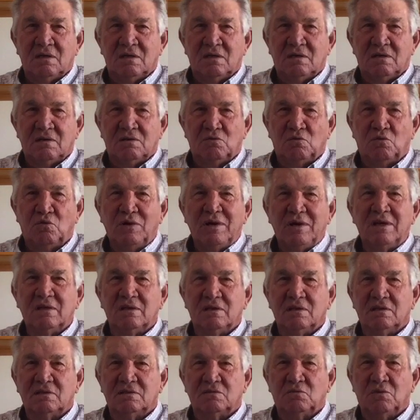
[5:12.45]

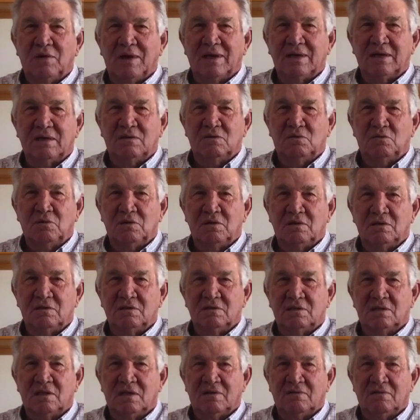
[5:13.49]
wagon wheels
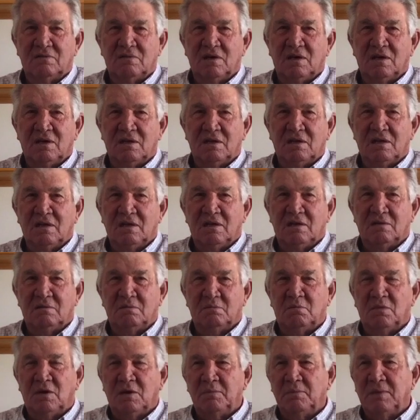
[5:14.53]
that I've got out in
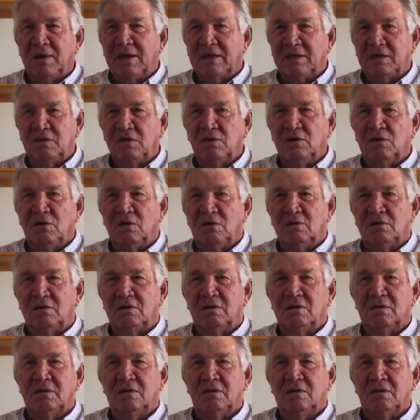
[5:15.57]
my backyard.